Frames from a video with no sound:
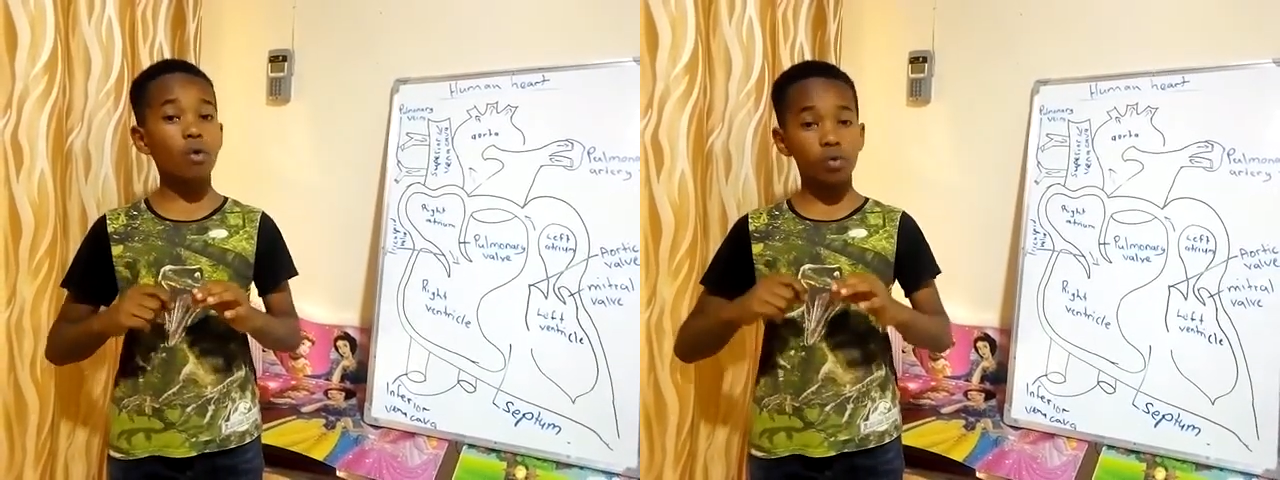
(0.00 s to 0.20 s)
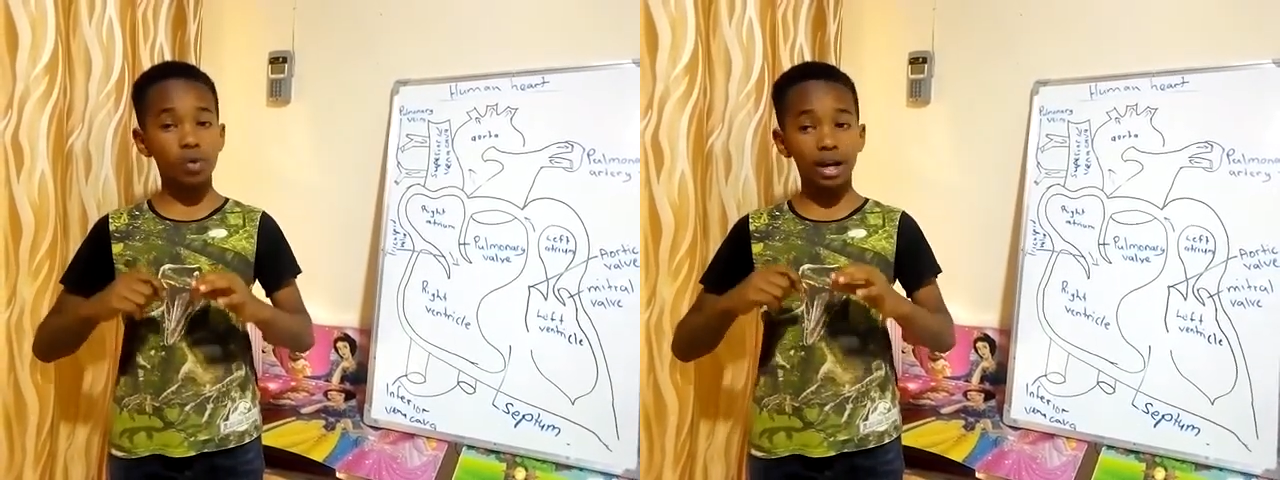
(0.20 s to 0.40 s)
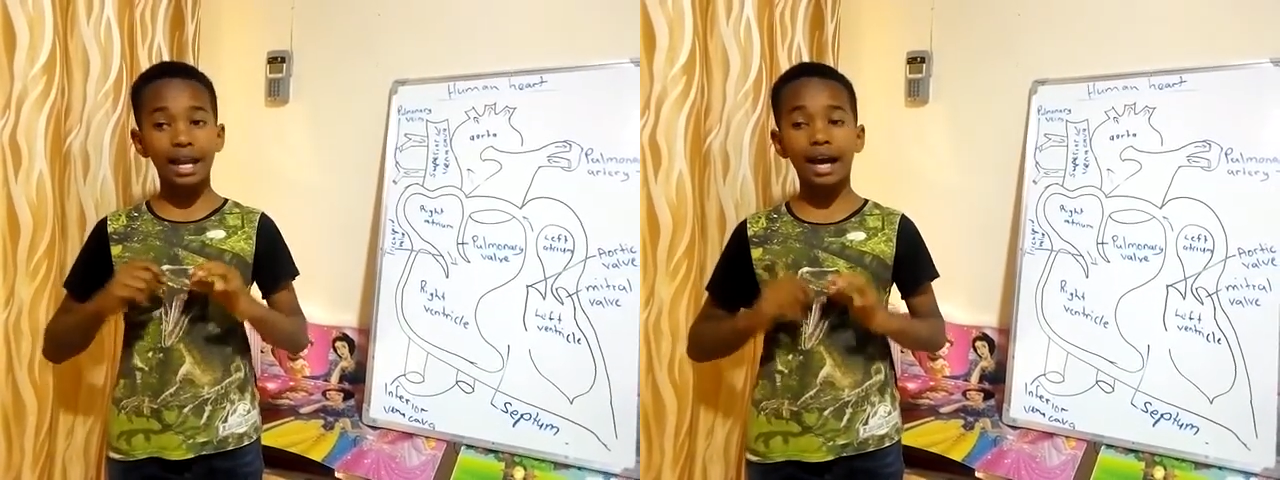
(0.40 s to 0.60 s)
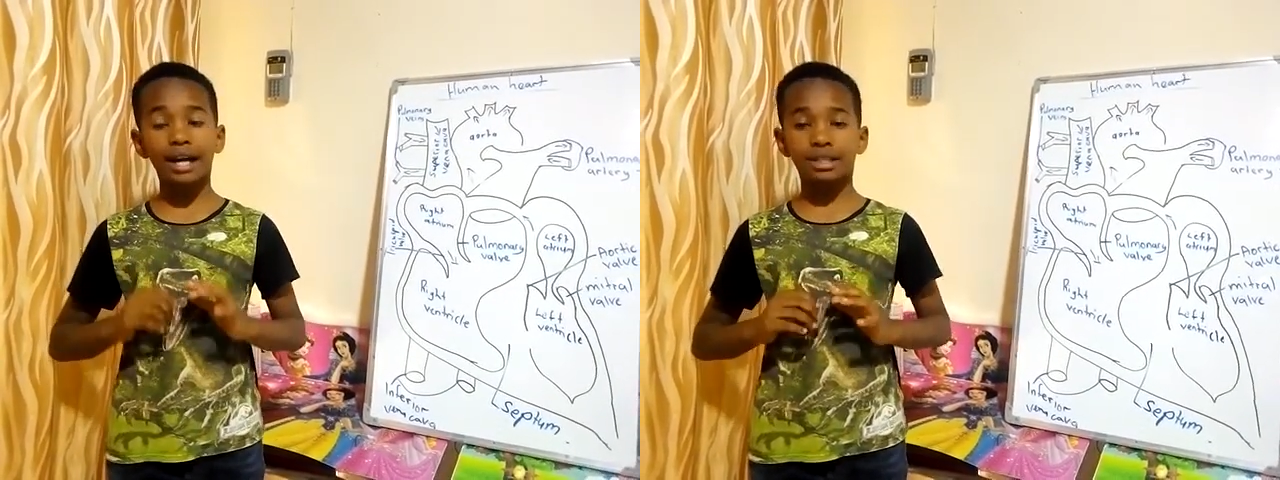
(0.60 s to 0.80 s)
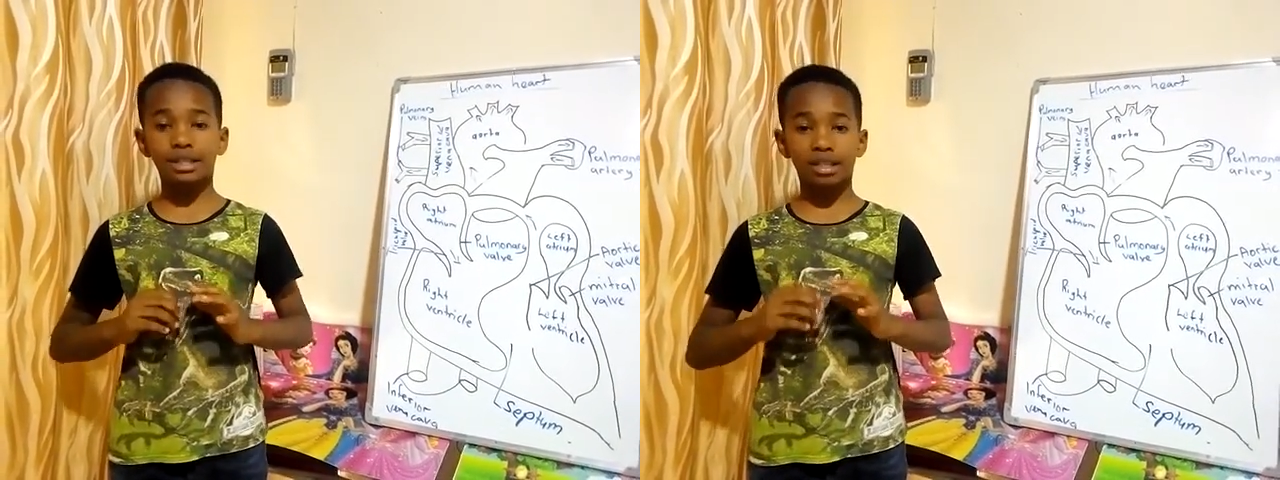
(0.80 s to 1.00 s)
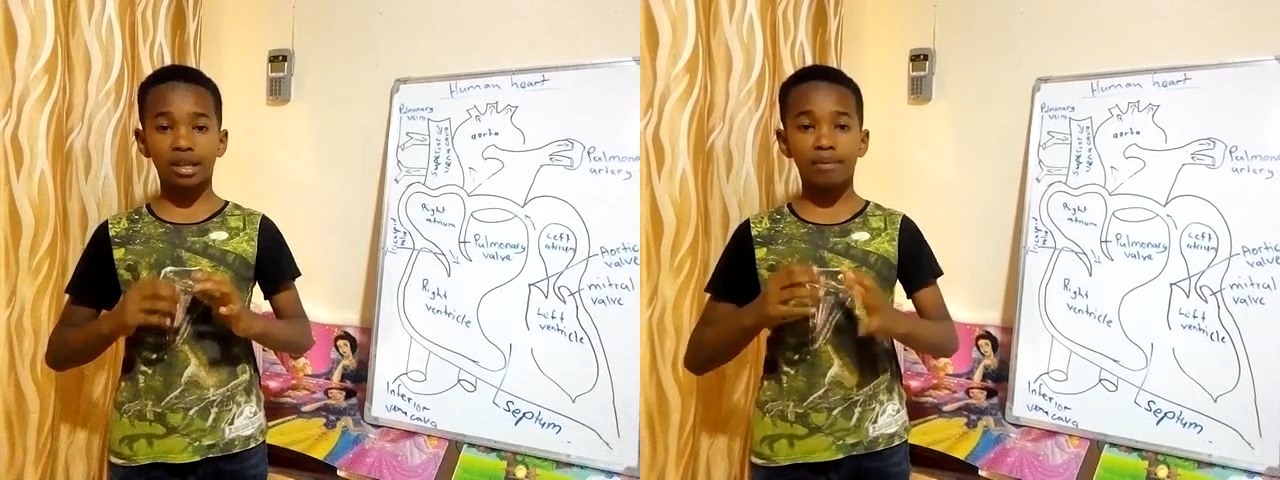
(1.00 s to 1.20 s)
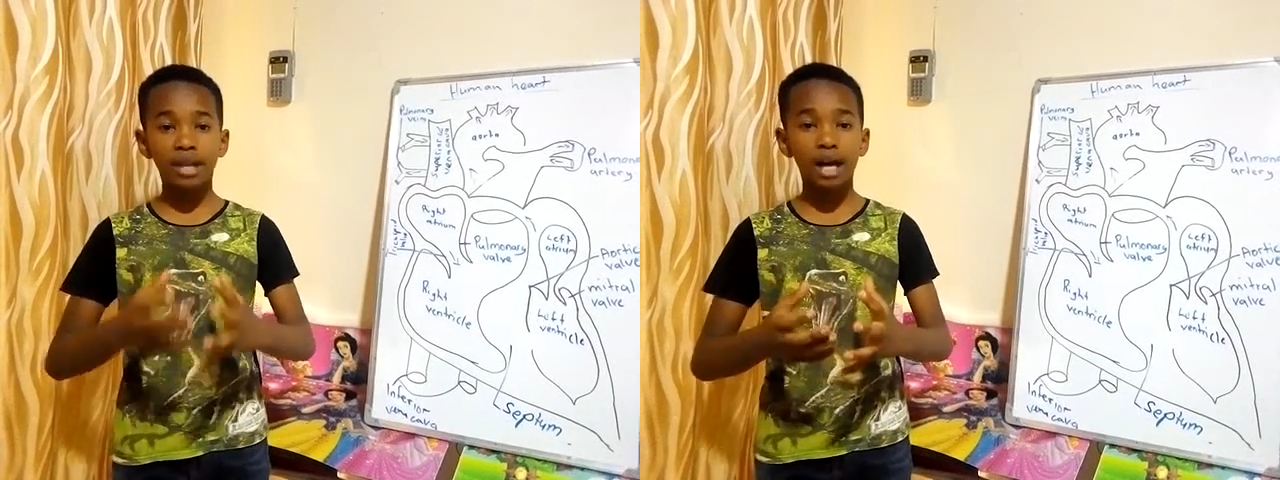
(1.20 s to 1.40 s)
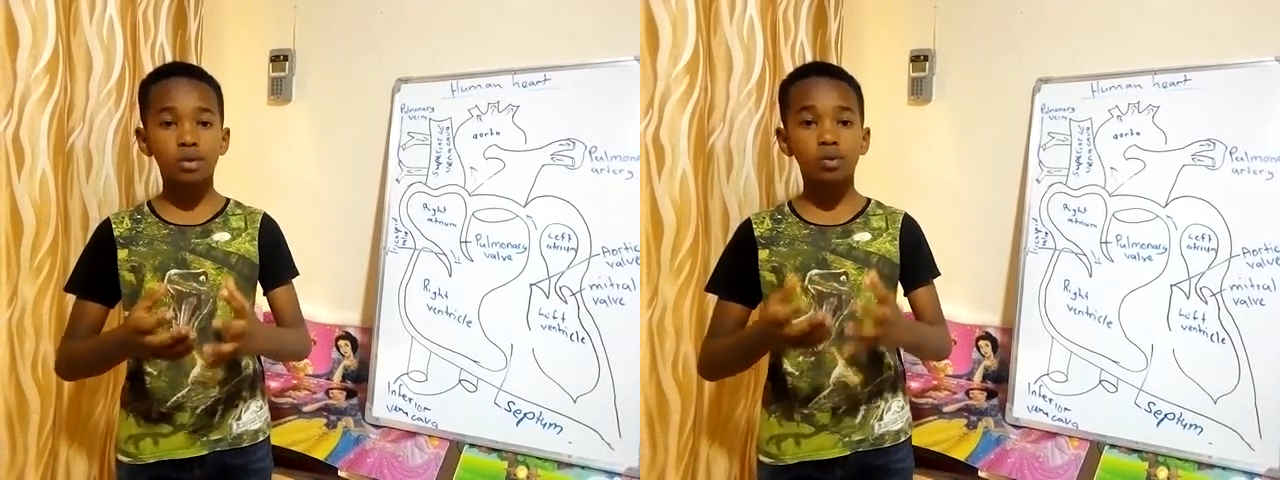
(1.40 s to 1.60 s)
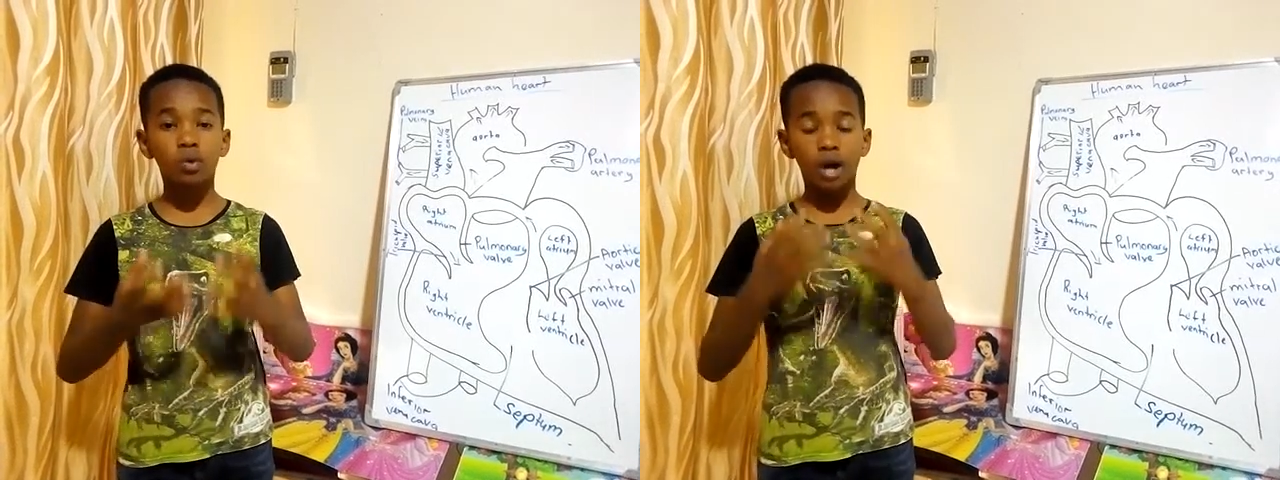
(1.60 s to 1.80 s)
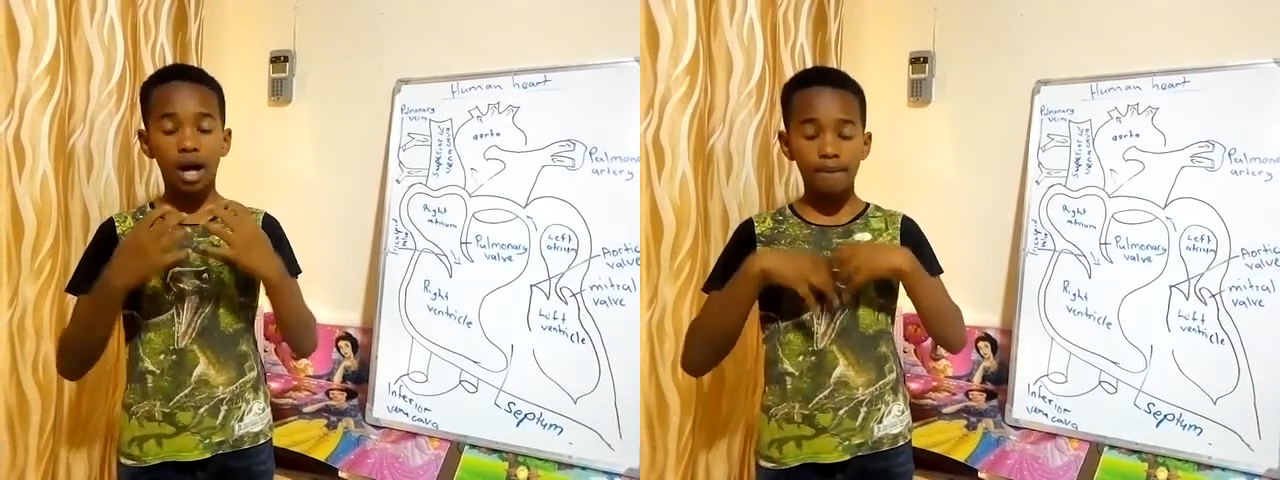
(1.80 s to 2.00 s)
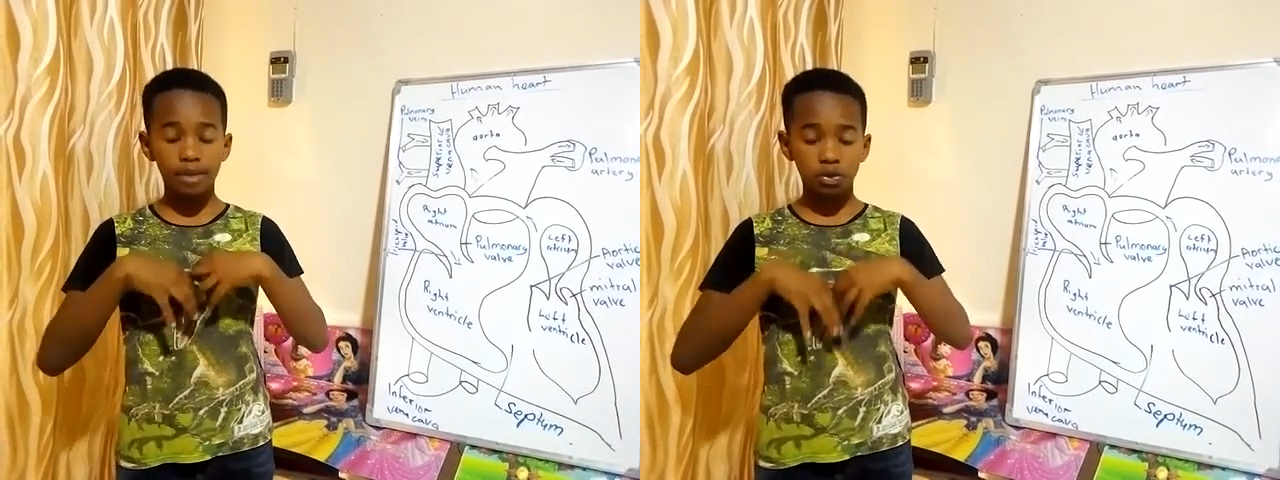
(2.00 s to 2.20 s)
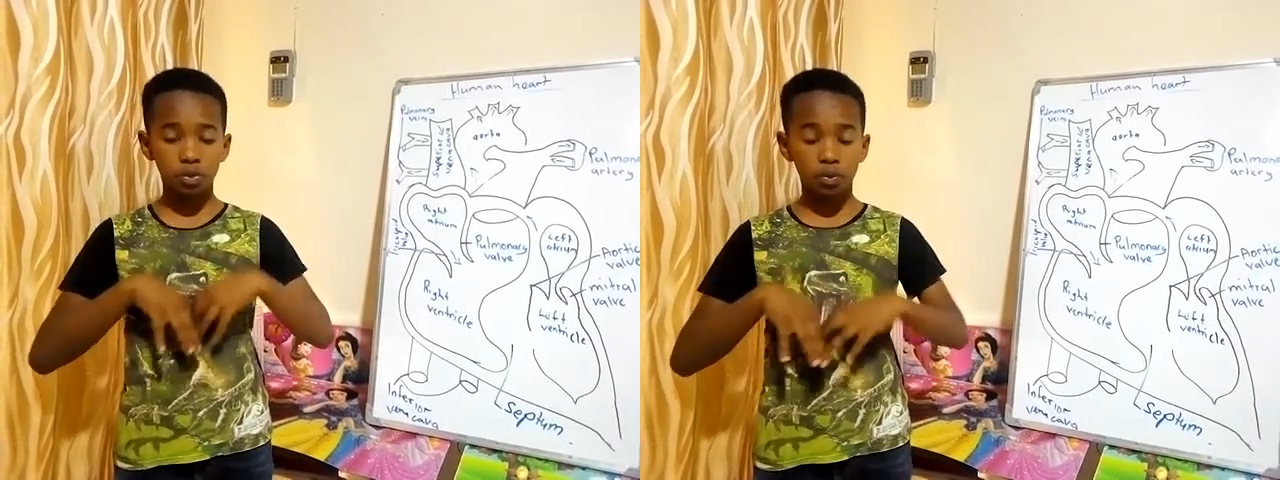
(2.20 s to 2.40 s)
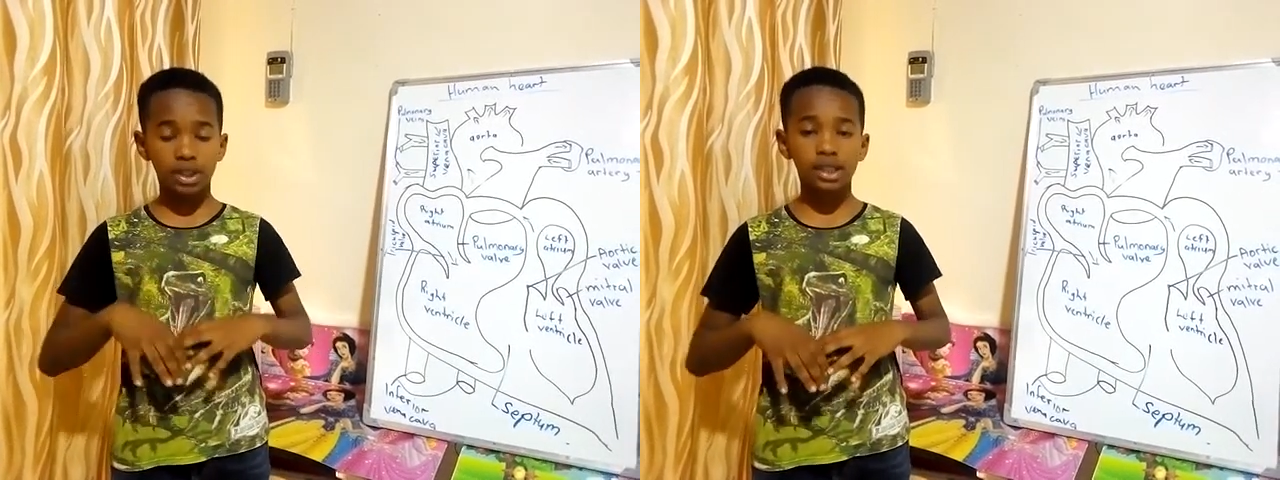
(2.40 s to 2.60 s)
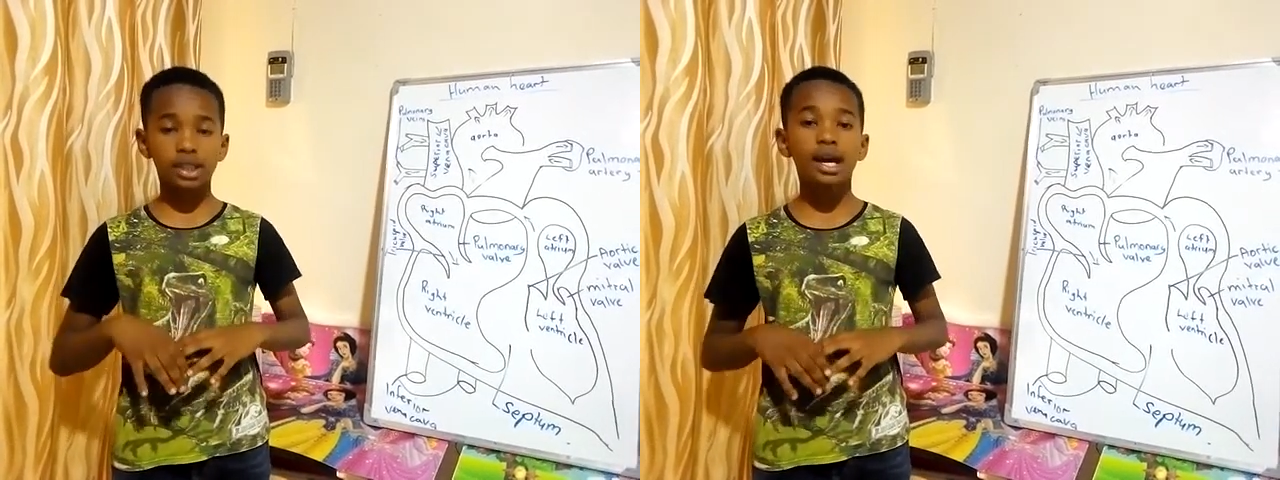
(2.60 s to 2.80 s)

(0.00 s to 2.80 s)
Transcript: relaxes, the blood will come into it,